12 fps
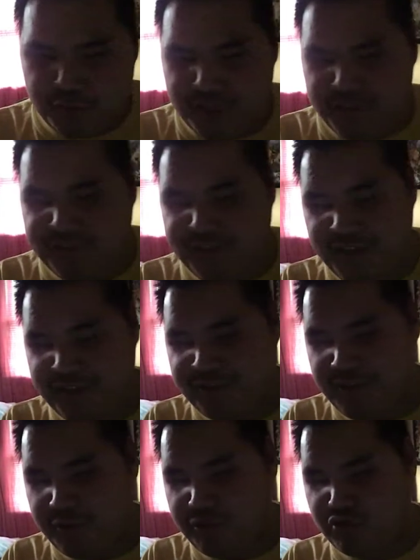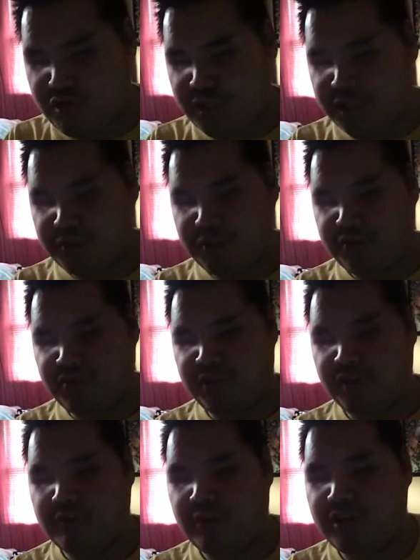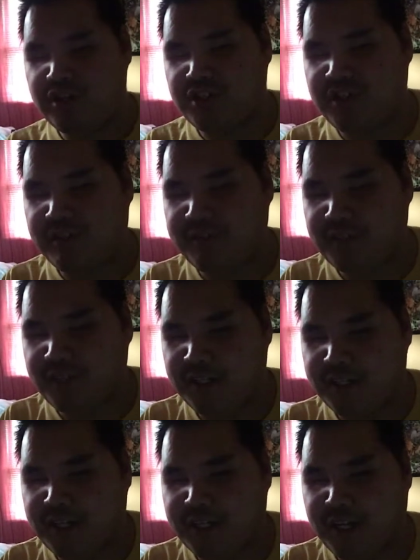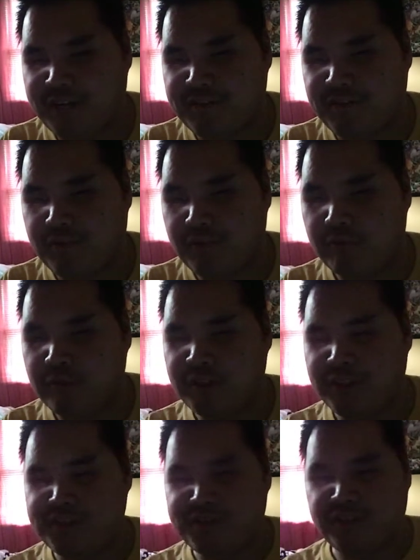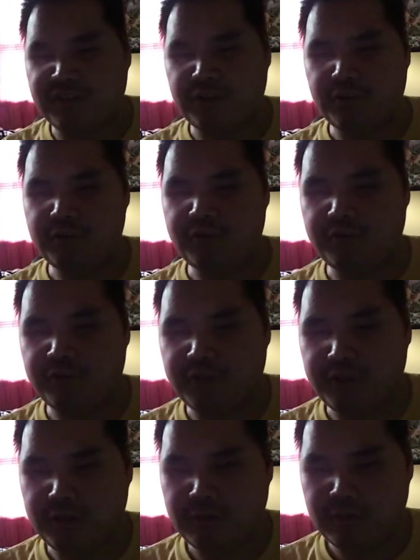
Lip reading: one is the steel string acoustic, which definitely, again, has a very realistic tone to it.